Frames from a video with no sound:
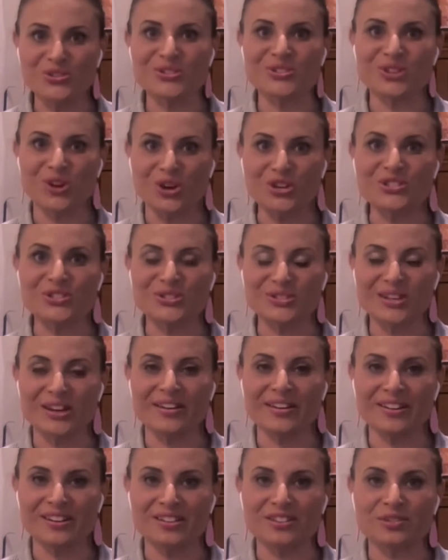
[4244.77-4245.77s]
our
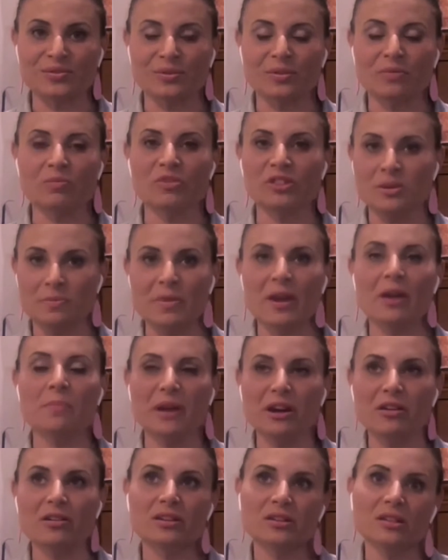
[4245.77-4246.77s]
society the
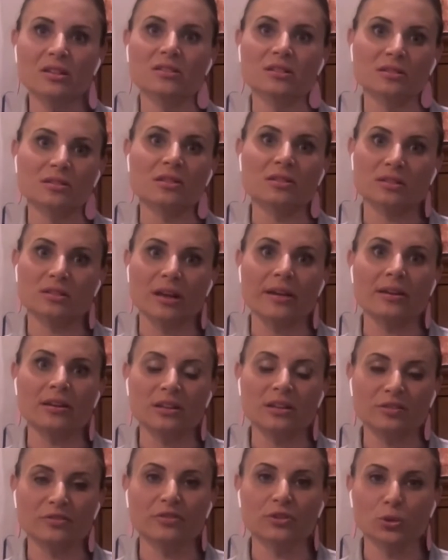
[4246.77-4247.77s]
America needs its
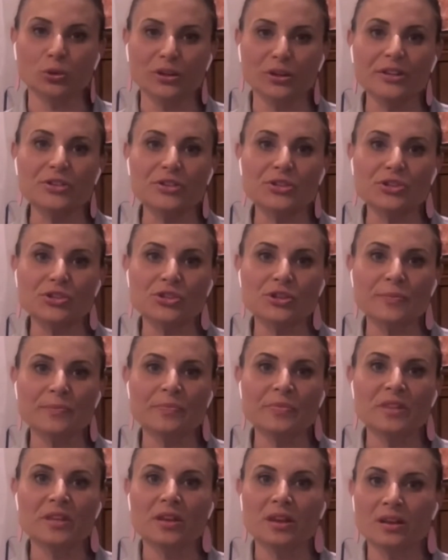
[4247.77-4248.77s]
society to flourish,
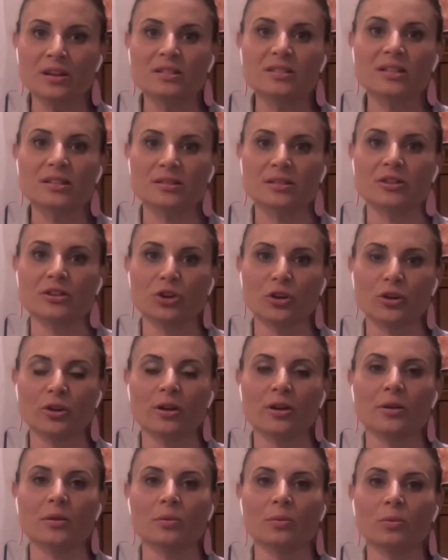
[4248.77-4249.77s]
and it doesn't
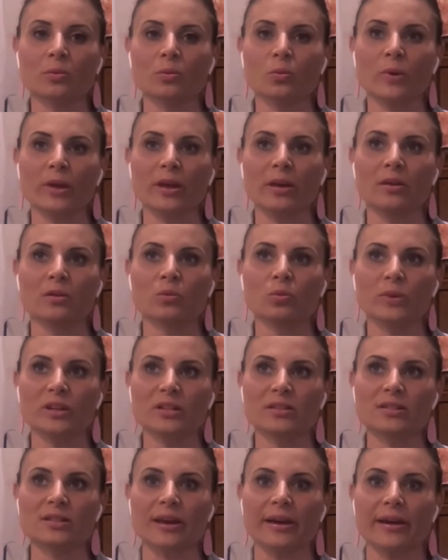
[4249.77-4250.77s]
occur
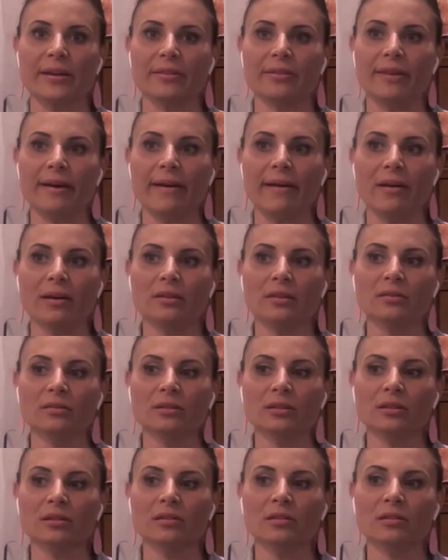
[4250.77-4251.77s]
when we decide
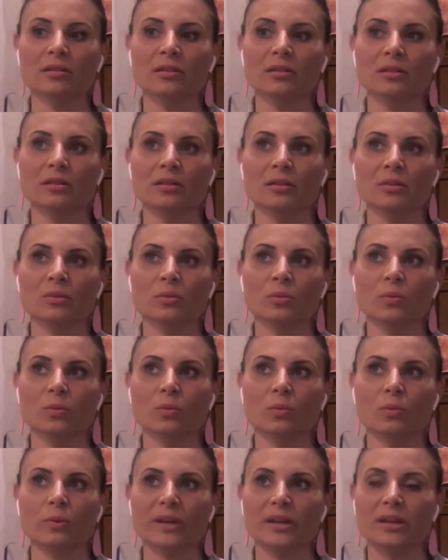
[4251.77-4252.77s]
that
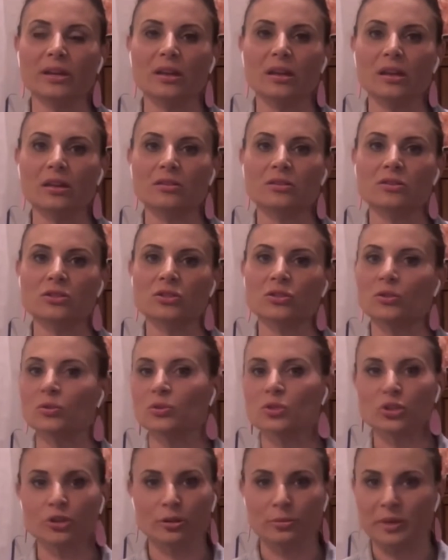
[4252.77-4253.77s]
we need
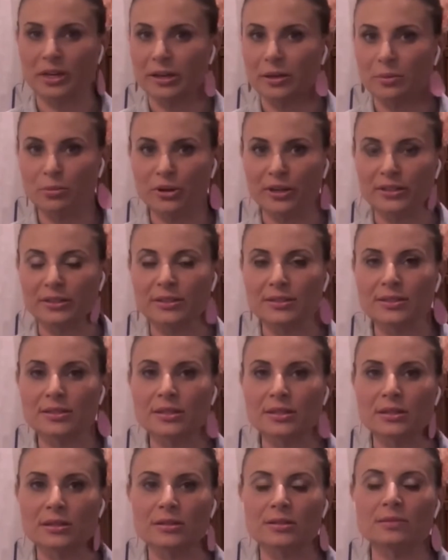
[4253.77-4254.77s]
to terminate
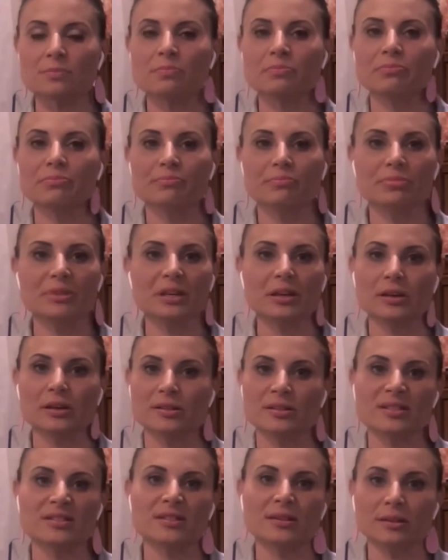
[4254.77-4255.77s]
pregnancies
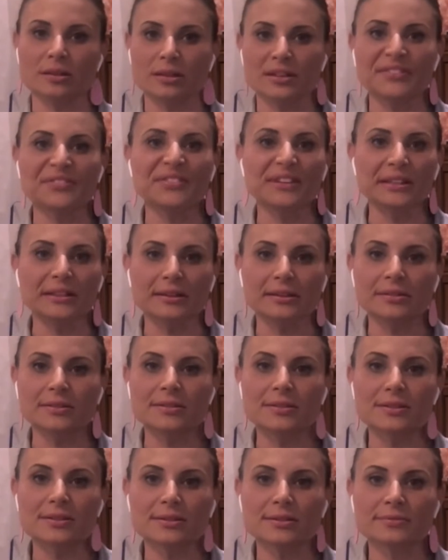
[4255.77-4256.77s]
because it's
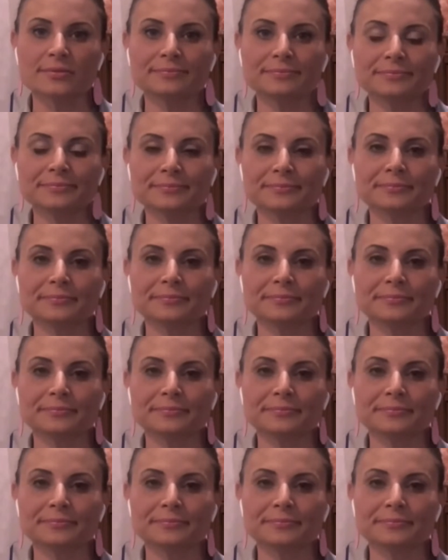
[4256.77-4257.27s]
inconvenient.